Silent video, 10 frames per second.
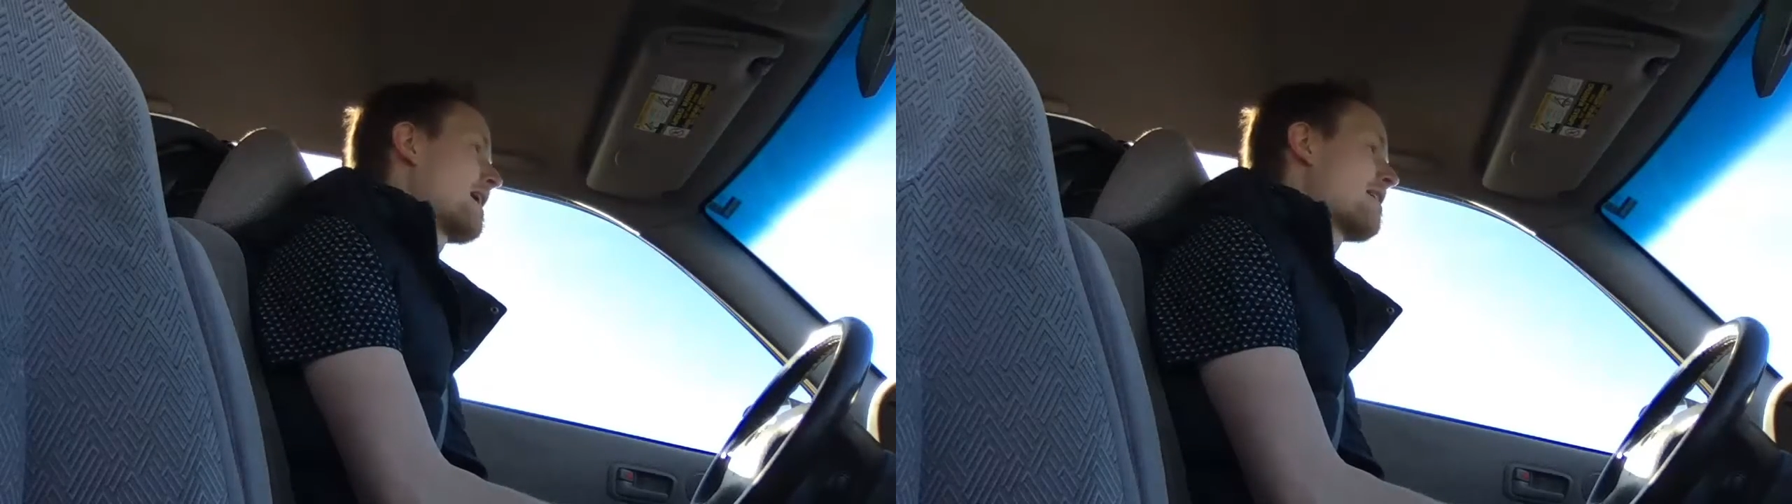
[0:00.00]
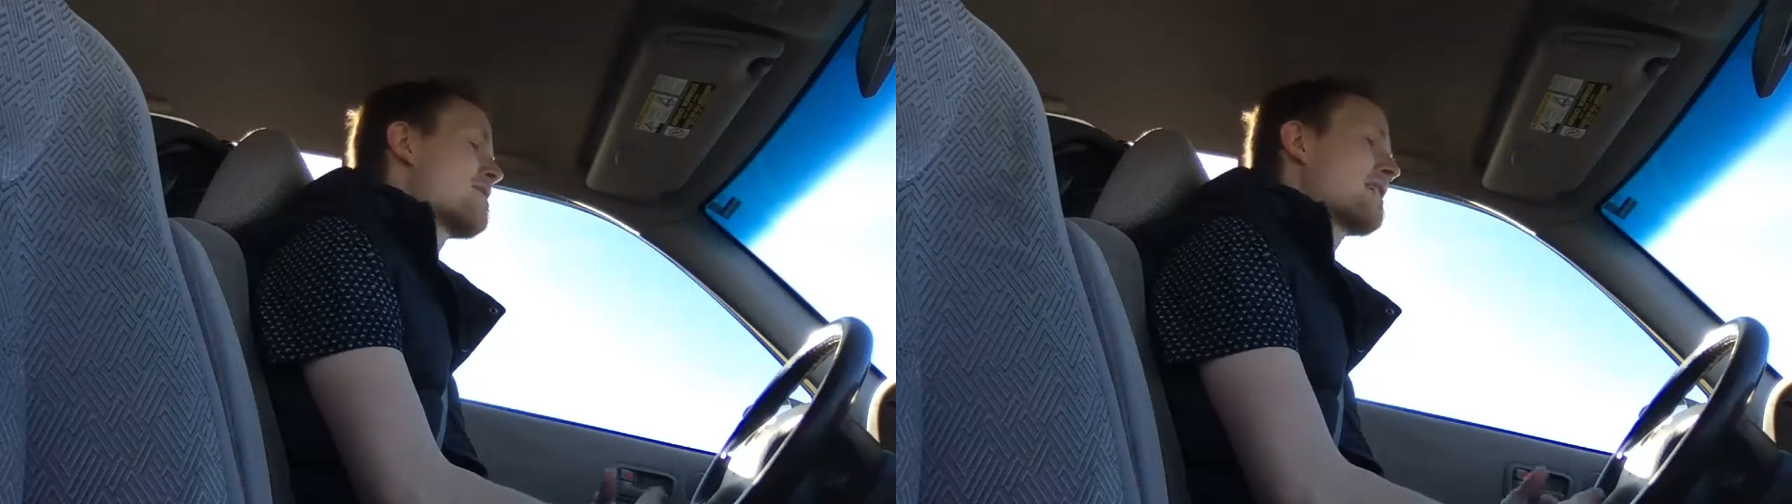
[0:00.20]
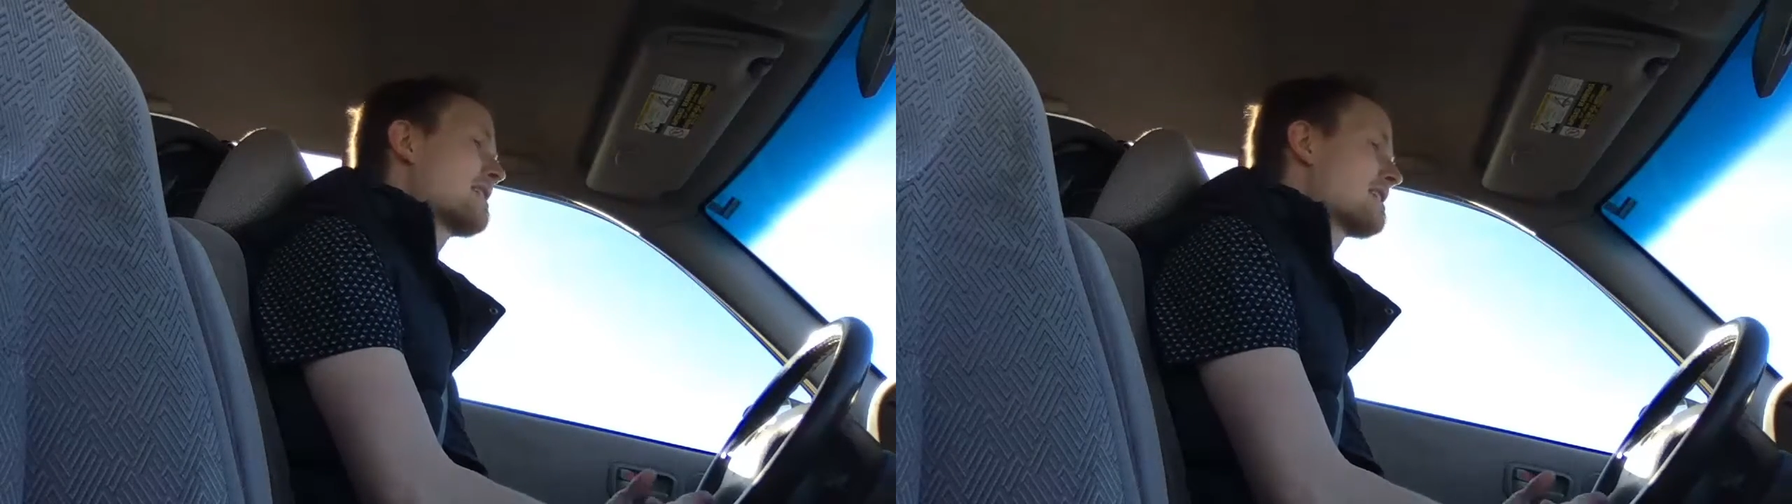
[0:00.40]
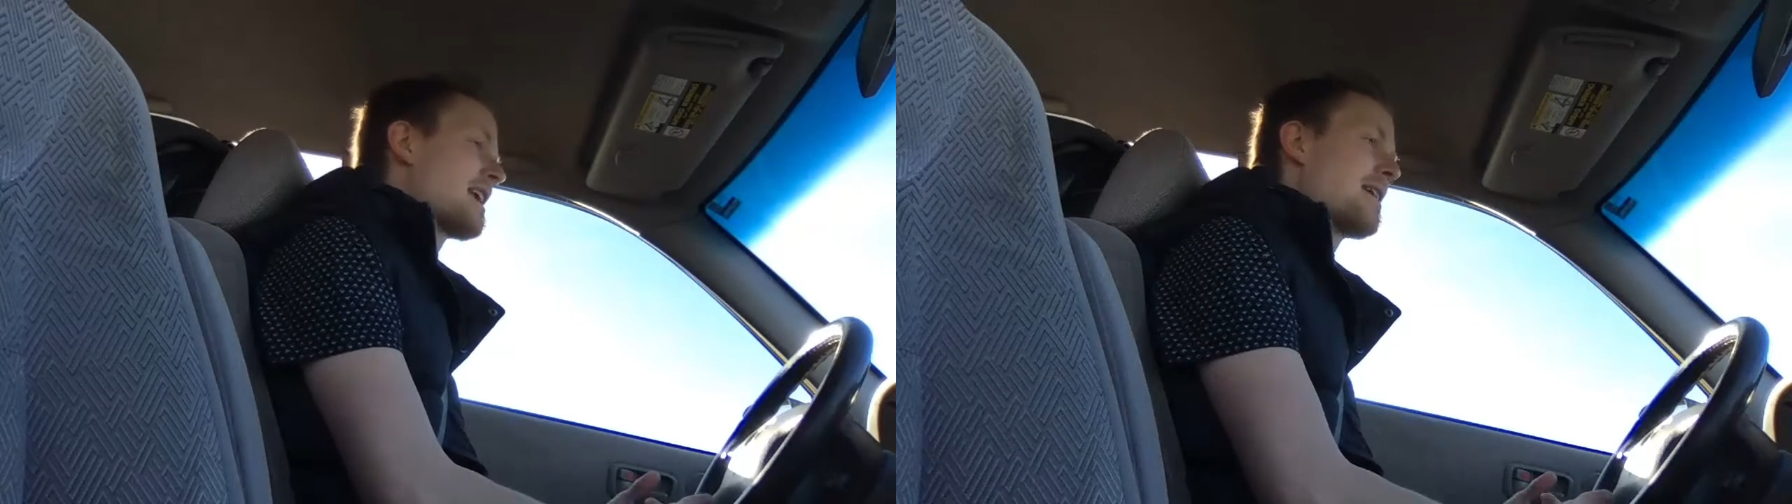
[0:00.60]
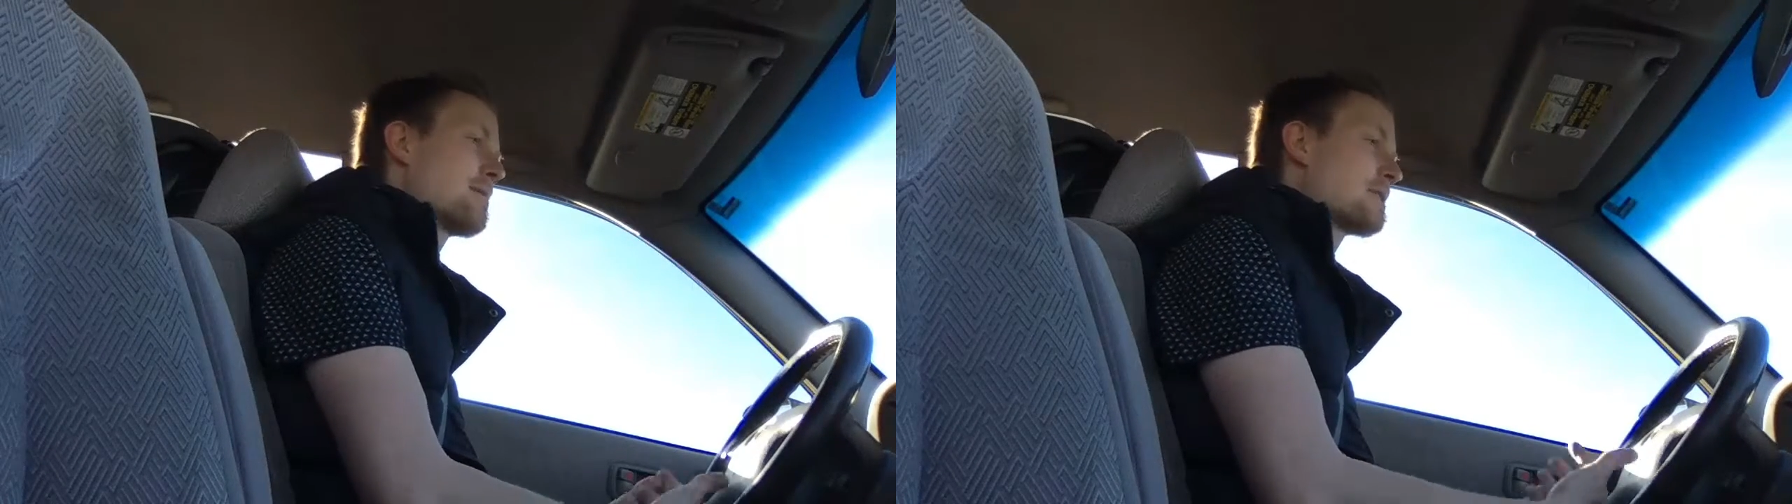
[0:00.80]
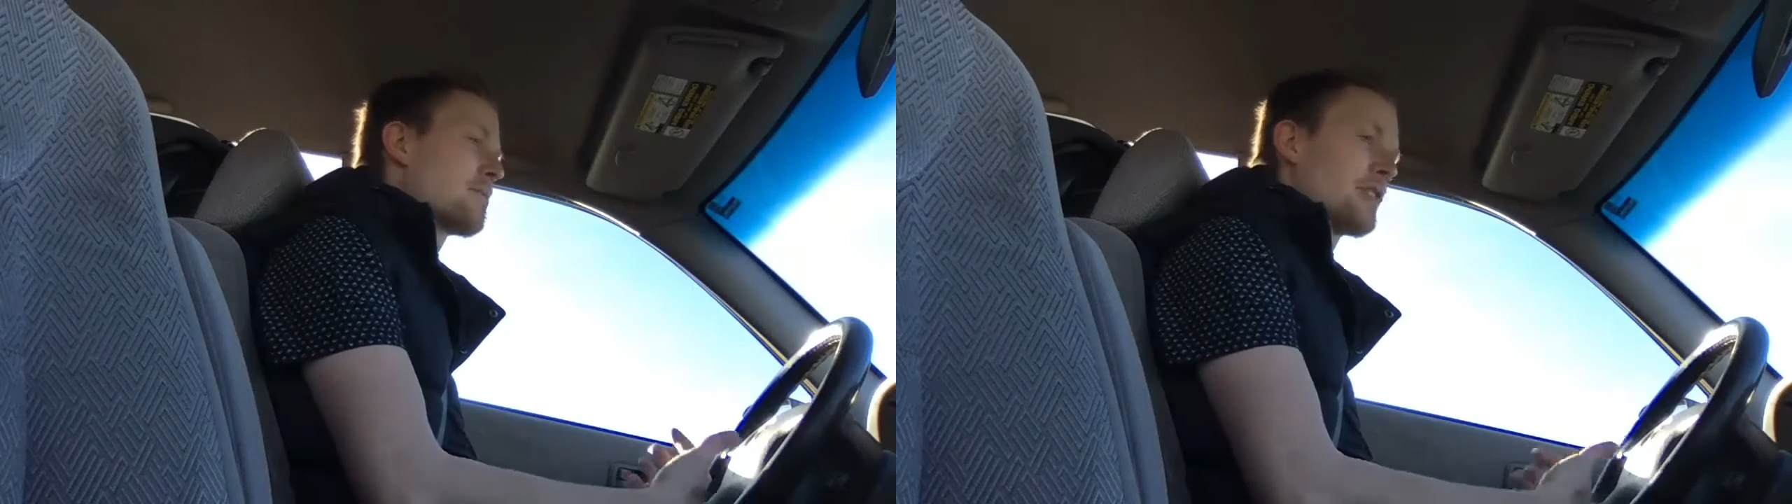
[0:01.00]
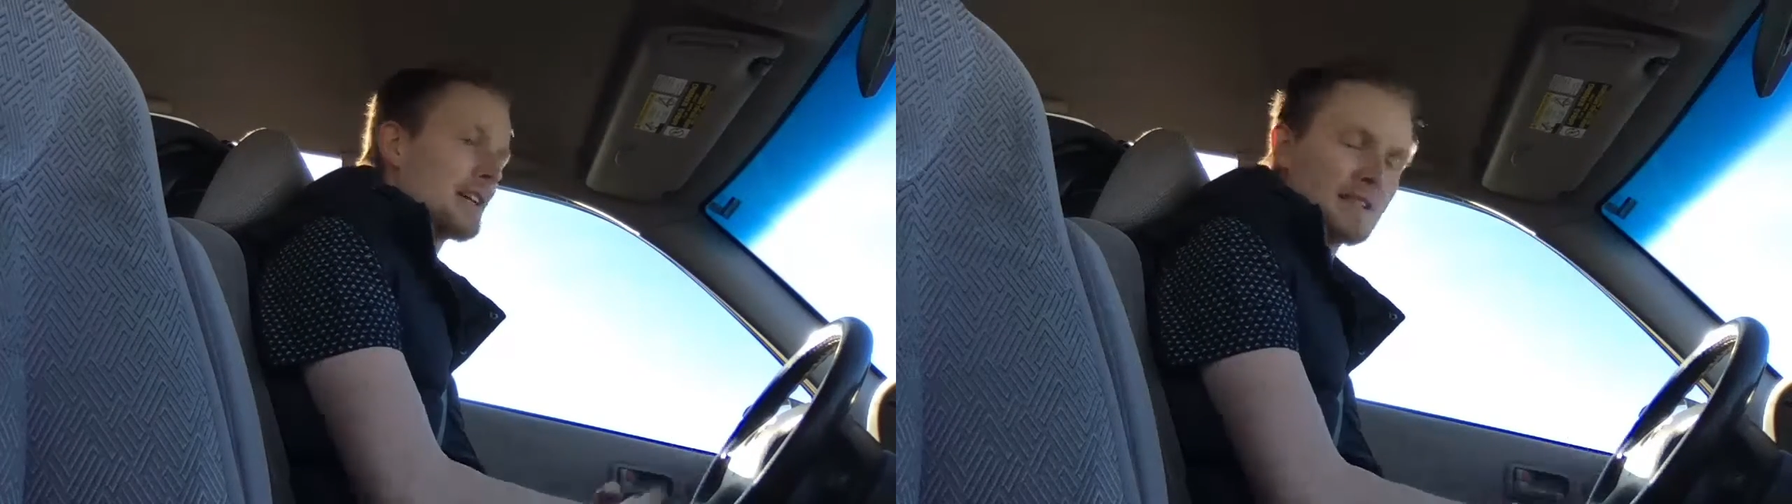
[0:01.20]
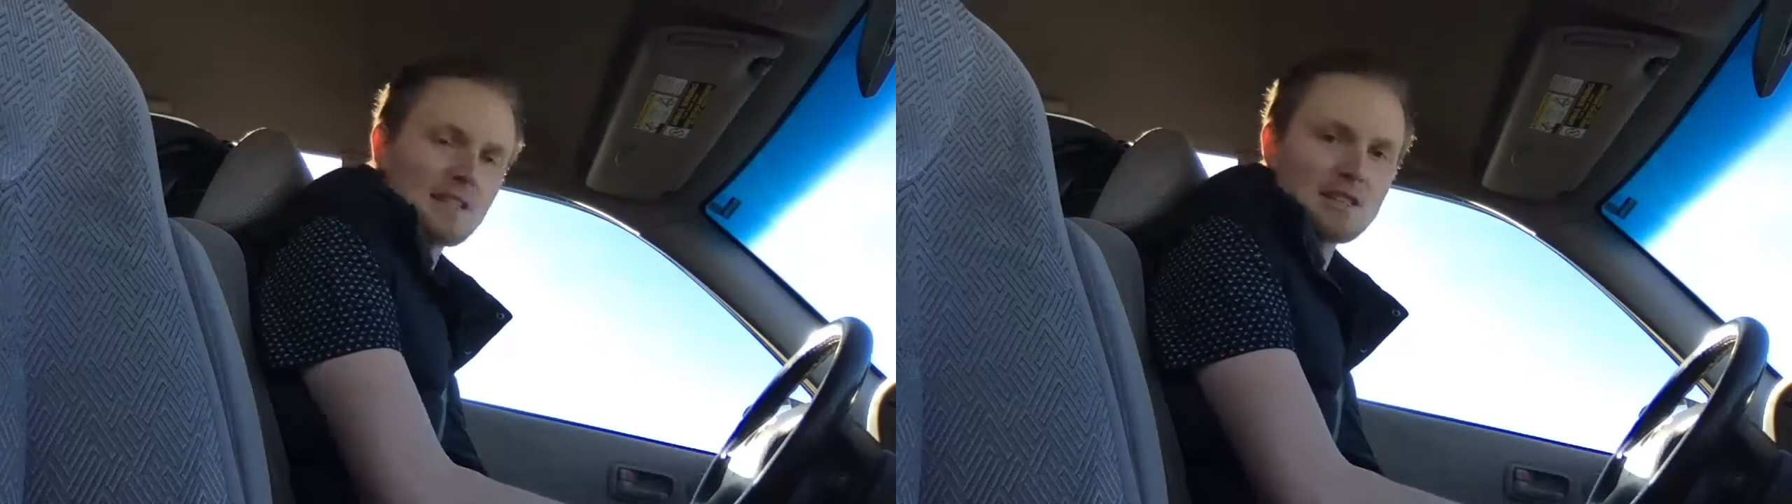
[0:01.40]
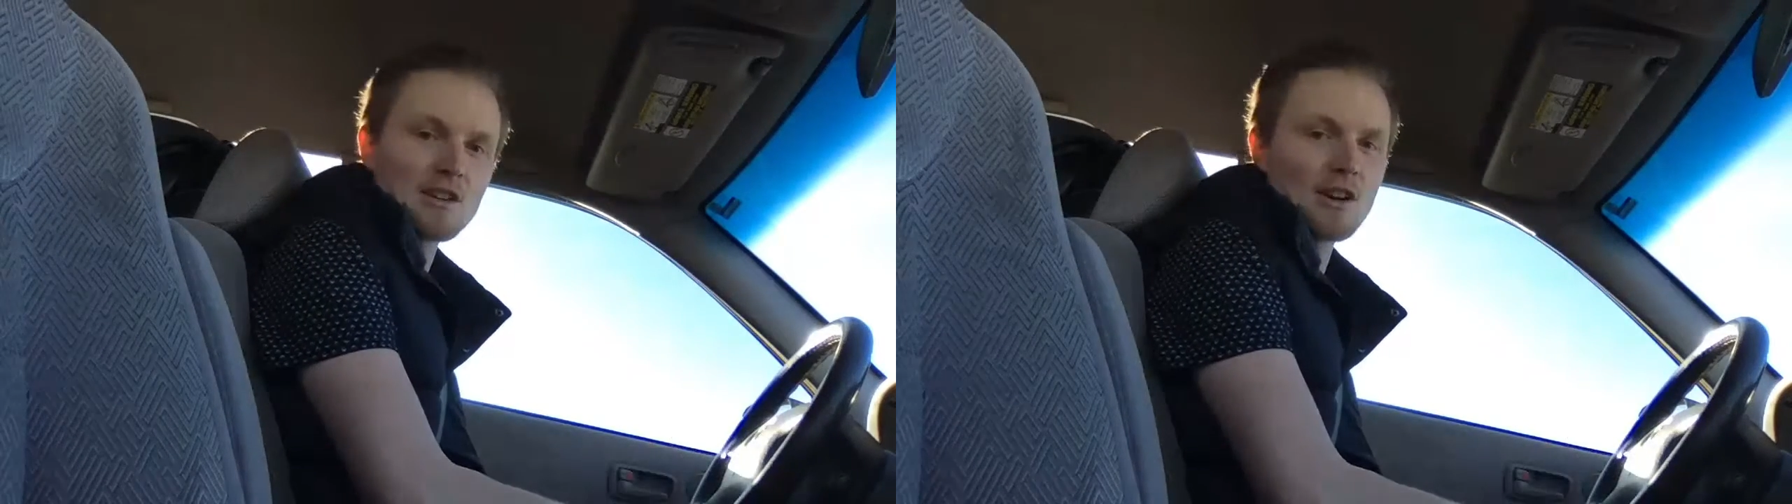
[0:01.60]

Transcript: I've had the same experiences in